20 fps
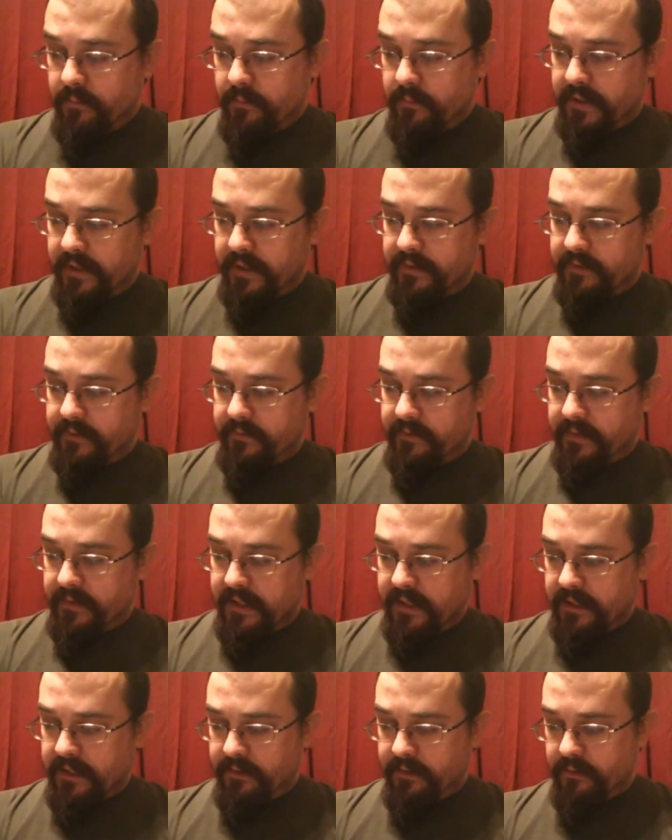but
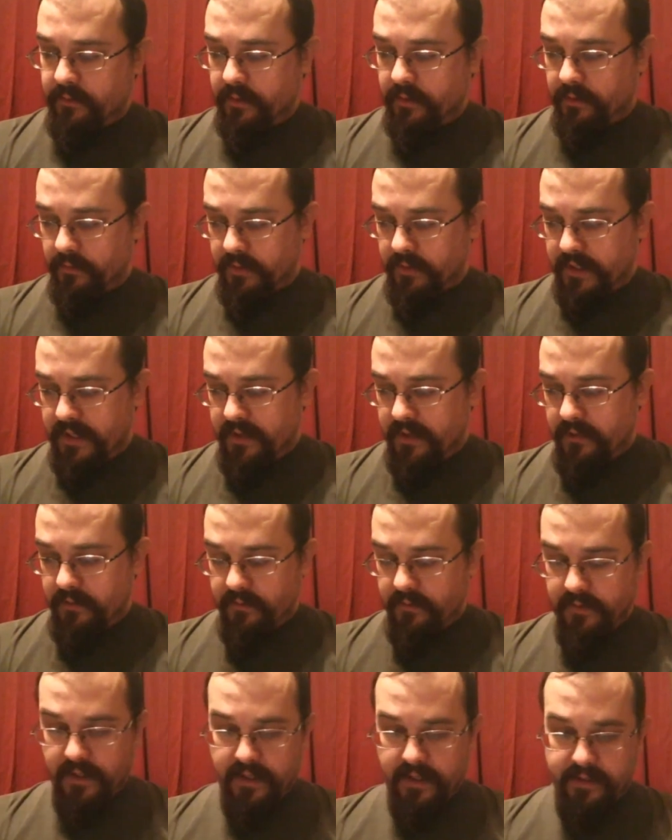they do agree
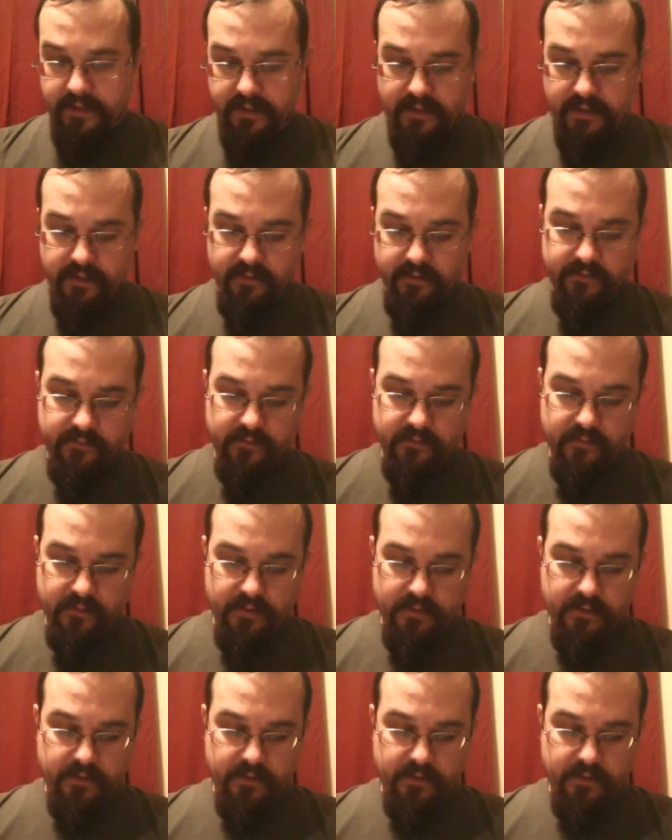that it's